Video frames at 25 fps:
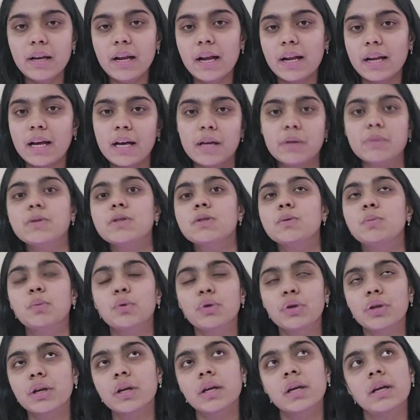and I was
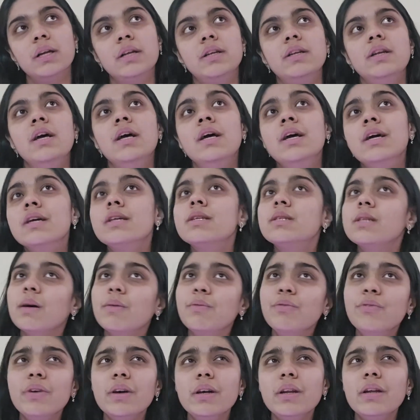putting in
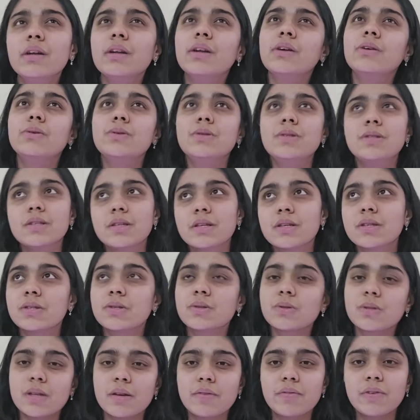somewhere around 6
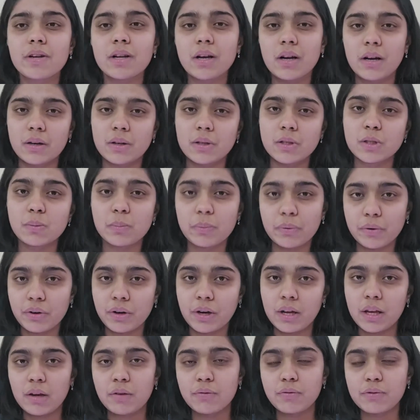to 7 hours per
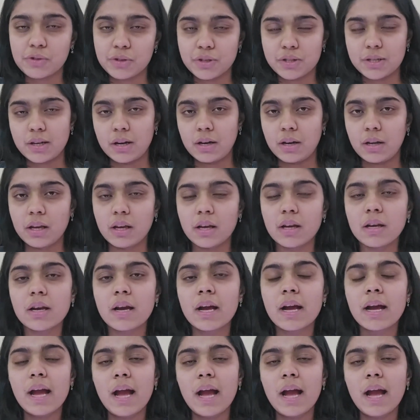day for studying.